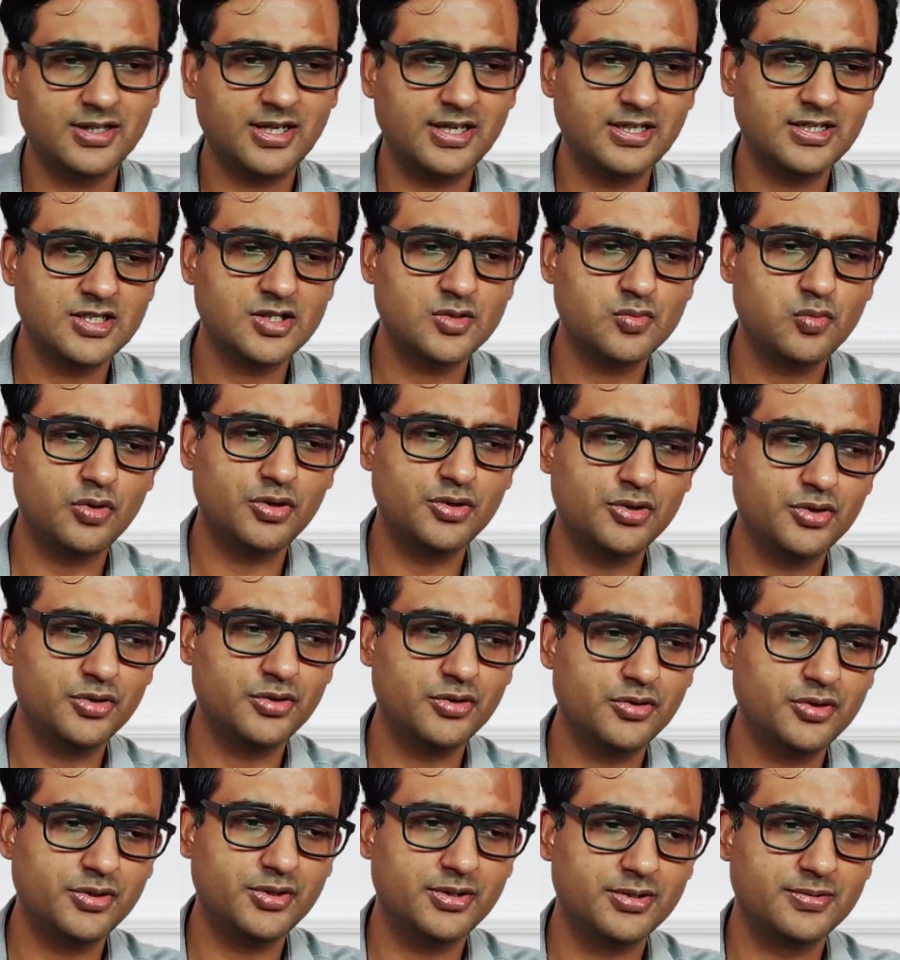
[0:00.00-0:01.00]
I just want to
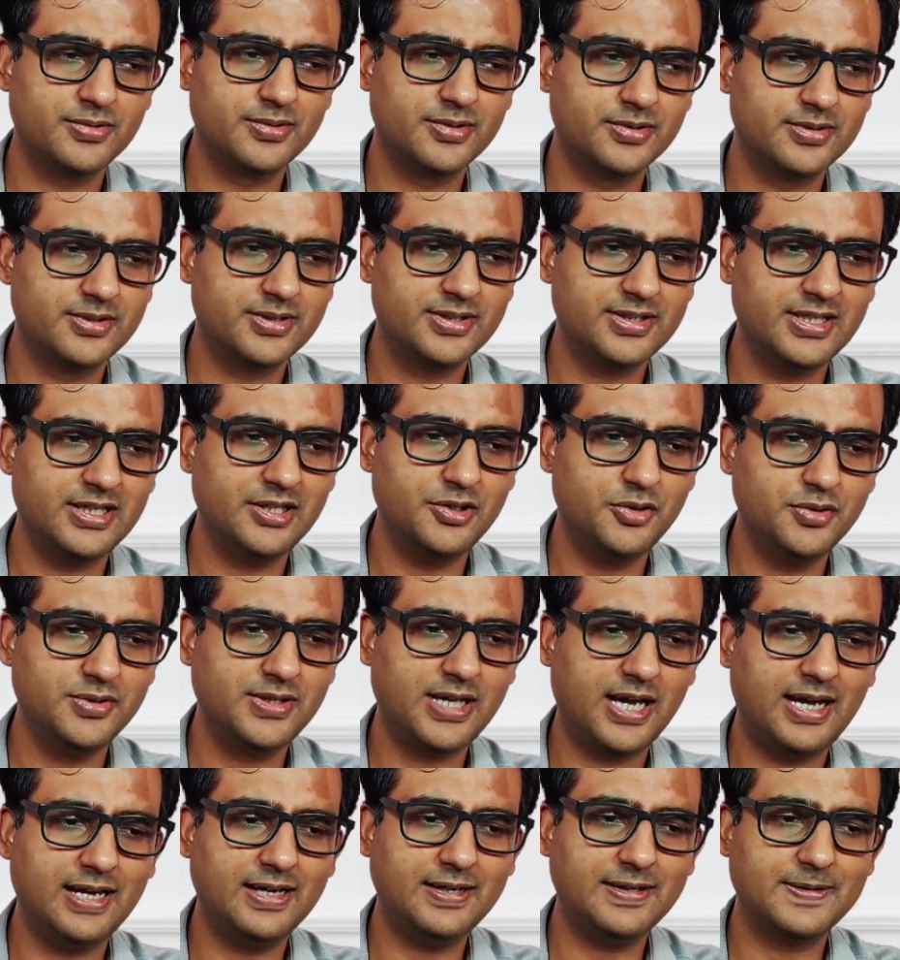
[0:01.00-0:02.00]
you know tell you
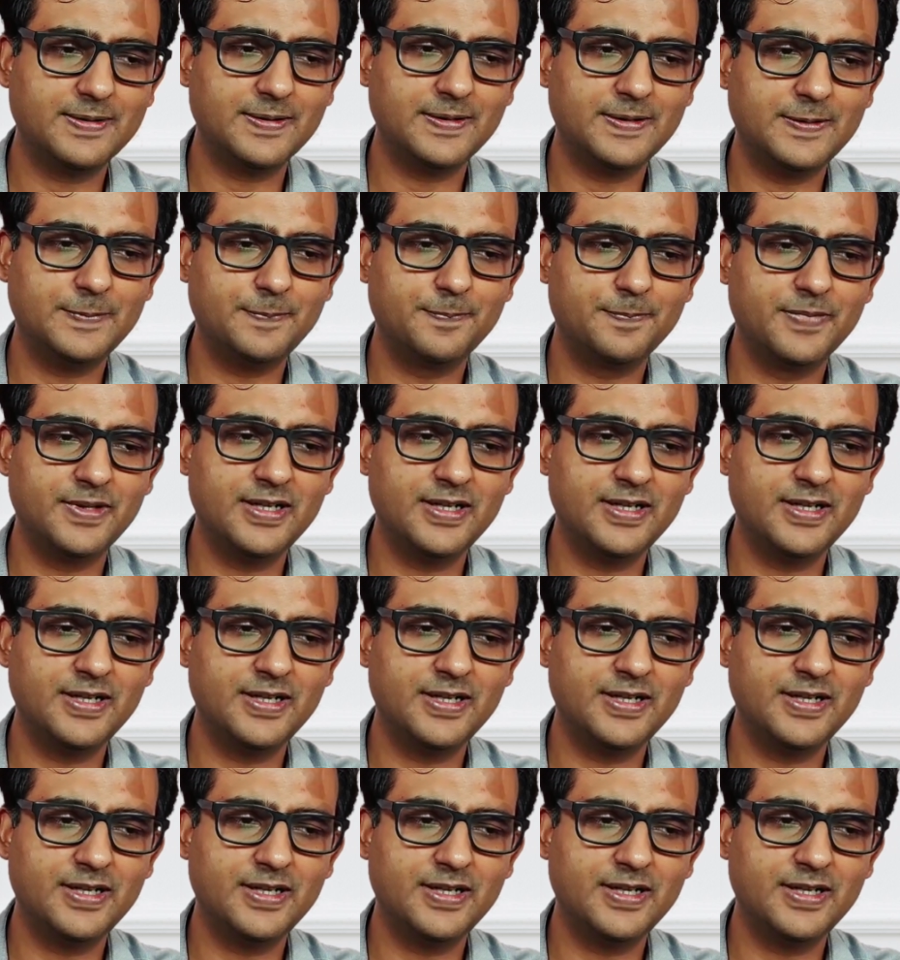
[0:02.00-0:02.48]
that uh,